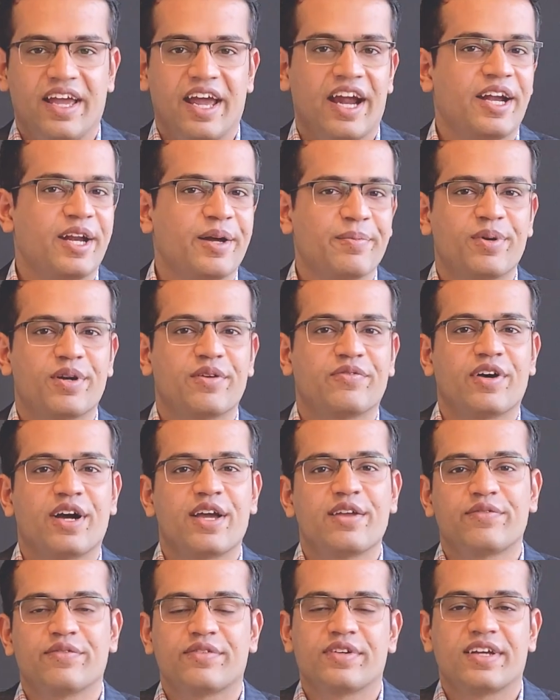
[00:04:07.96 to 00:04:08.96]
And number
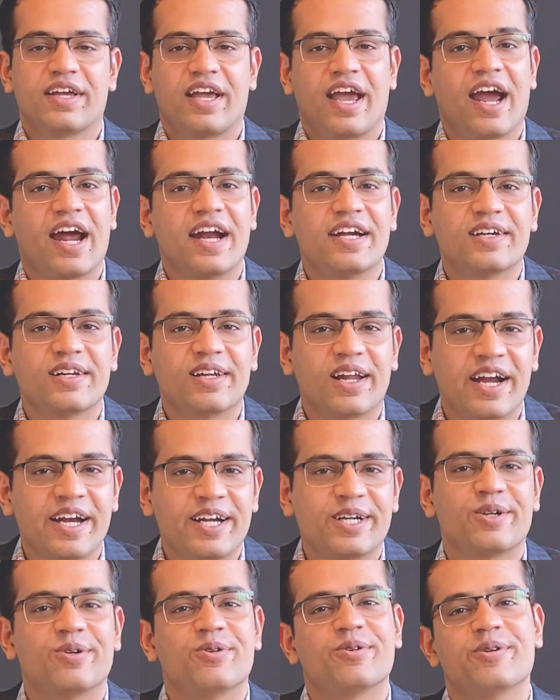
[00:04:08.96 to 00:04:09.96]
5, add
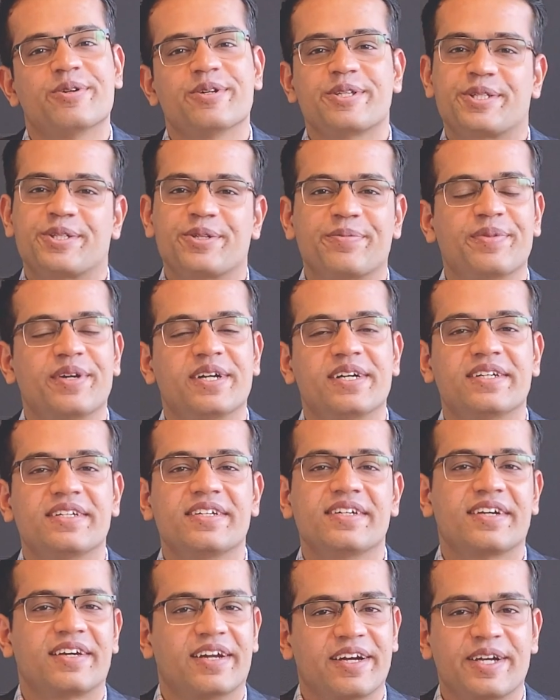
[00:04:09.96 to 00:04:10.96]
client logos to build
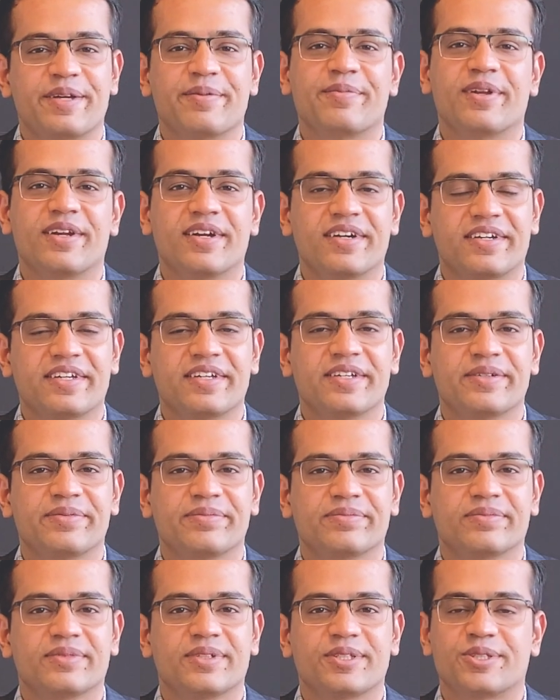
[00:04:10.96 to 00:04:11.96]
credibility.
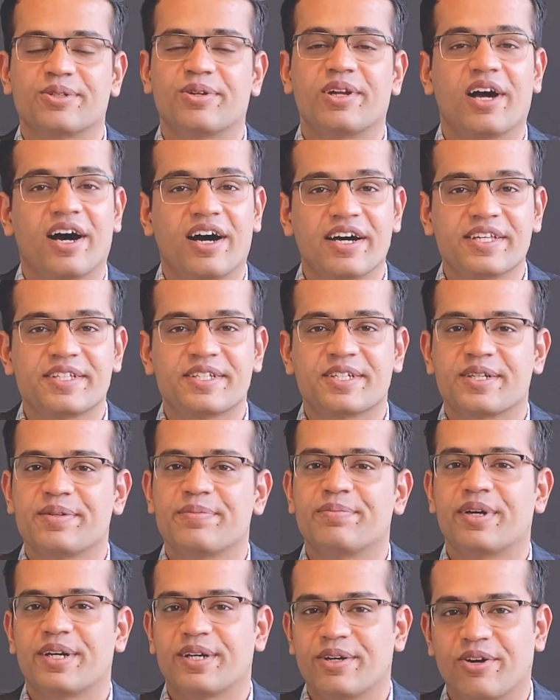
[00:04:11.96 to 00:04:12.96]
So last
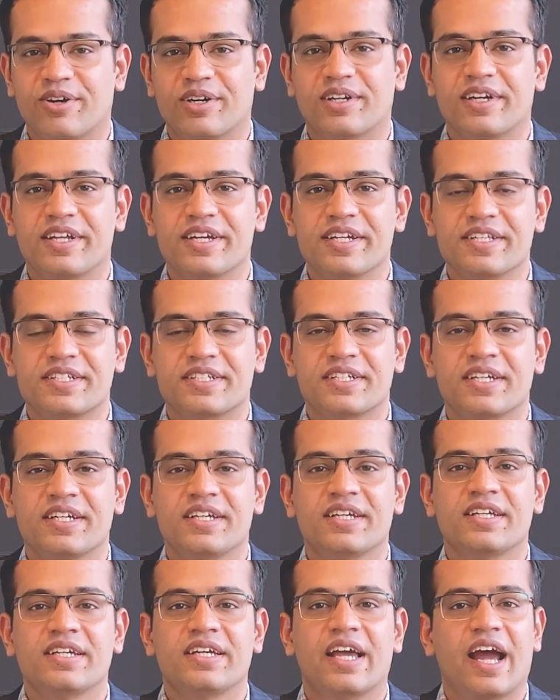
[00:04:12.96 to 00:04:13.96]
but not least,
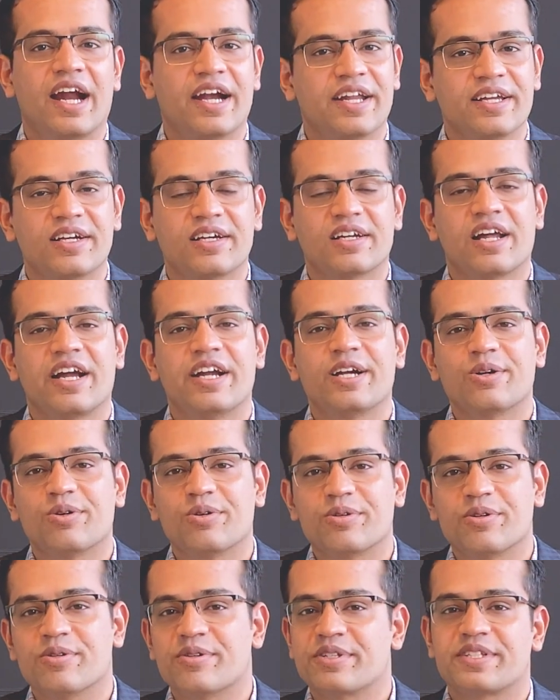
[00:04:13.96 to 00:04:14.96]
adding client
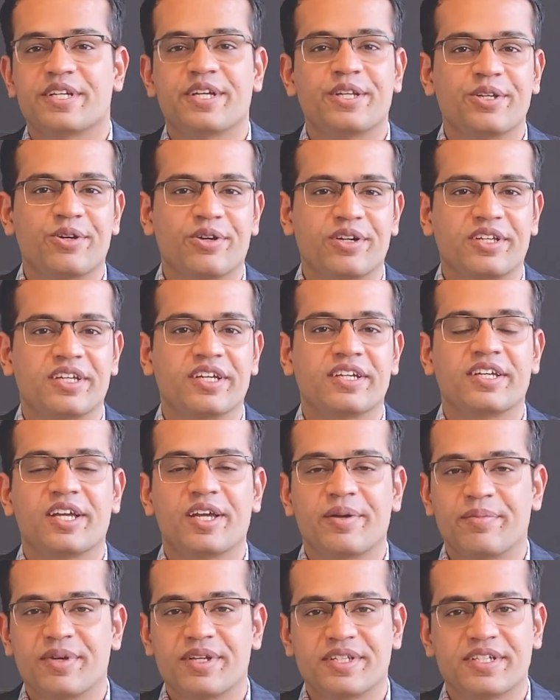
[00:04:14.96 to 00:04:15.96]
logos in your gig
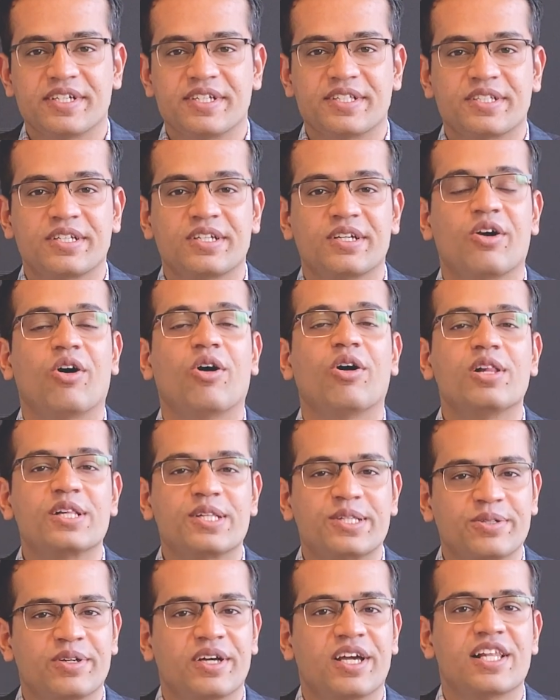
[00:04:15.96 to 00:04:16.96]
images
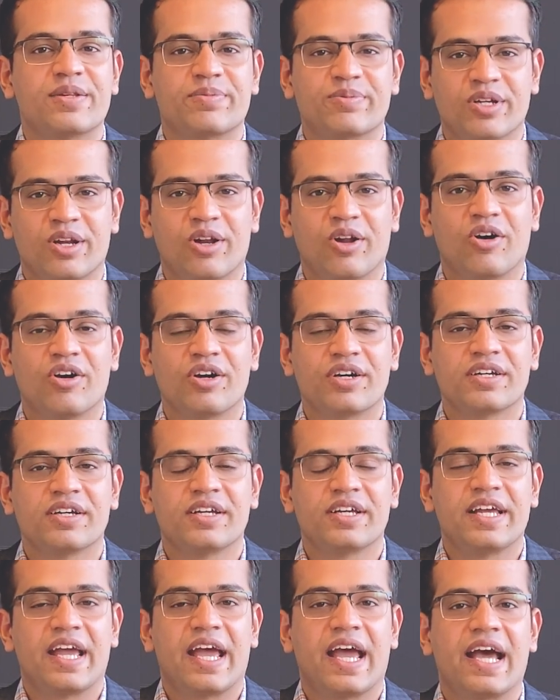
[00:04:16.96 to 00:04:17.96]
also helps a lot,
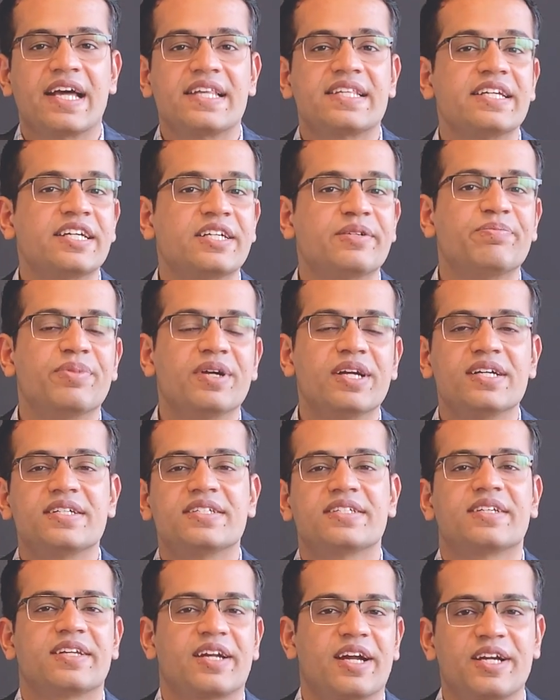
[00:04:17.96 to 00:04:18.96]
as it builds
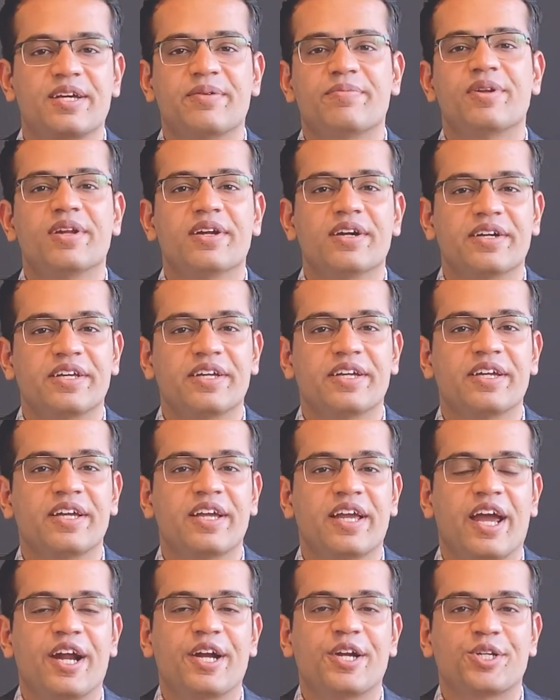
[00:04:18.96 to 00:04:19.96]
credibility
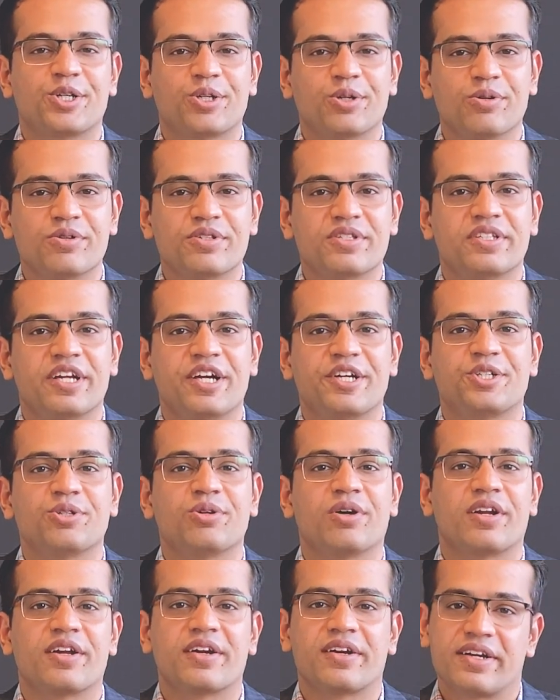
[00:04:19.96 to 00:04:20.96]
and shows that you
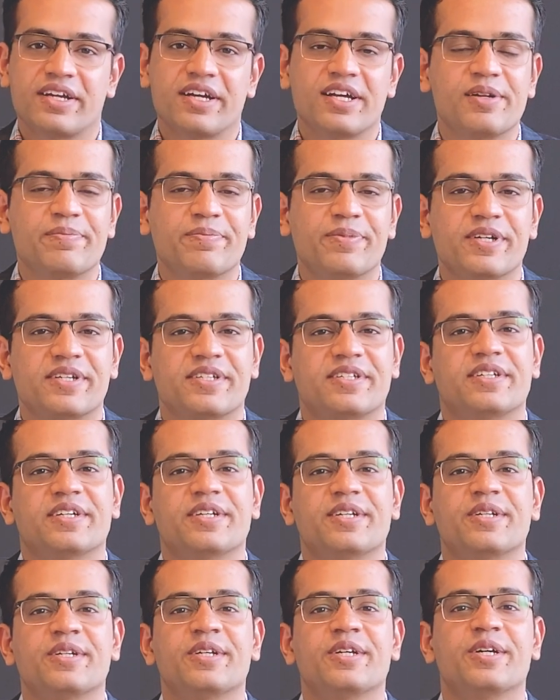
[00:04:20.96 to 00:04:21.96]
are a real
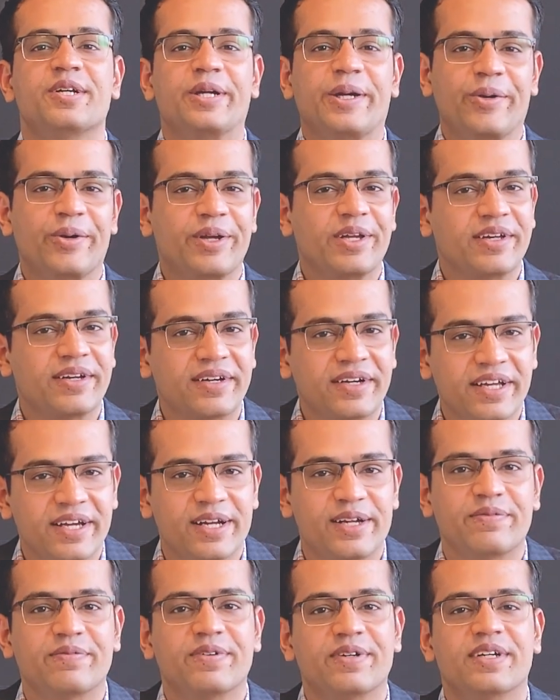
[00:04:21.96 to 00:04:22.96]
person doing
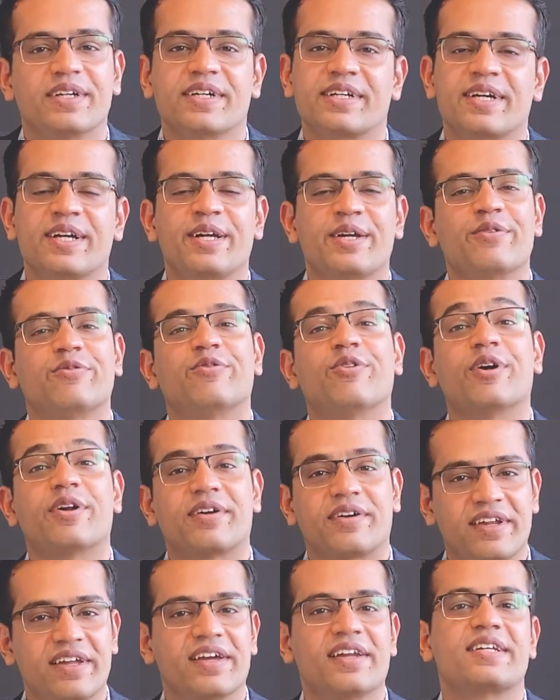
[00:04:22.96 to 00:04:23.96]
real work for
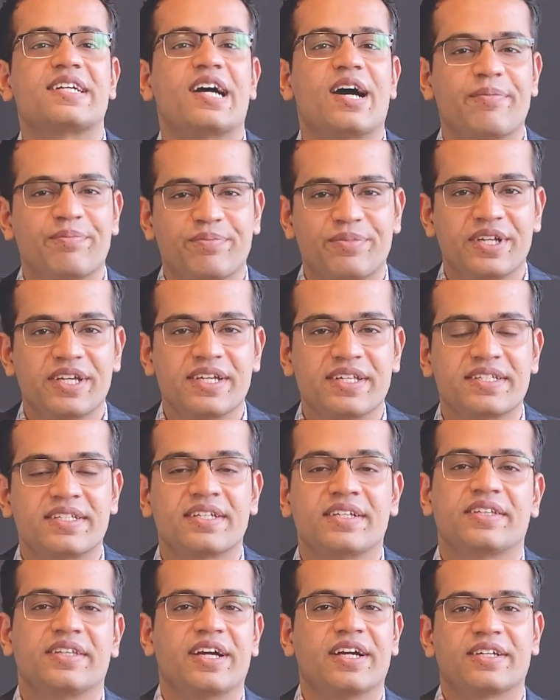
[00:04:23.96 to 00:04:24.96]
real companies
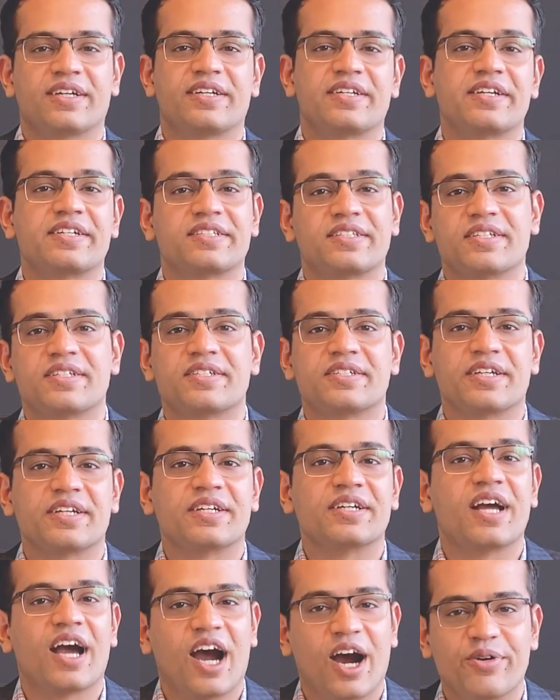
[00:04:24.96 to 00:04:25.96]
that are existing
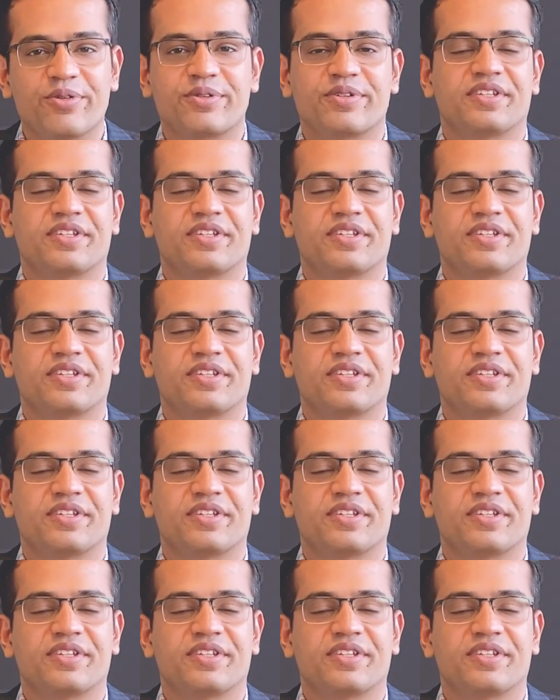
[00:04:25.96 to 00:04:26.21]
out